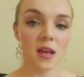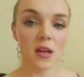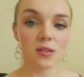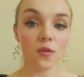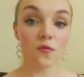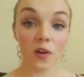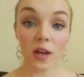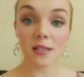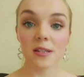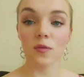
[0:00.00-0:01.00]
So
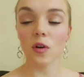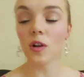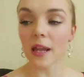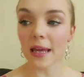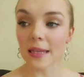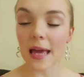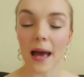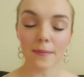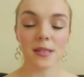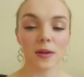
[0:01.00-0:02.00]
first of all, like, the
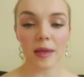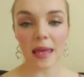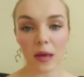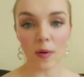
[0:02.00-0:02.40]
absolute key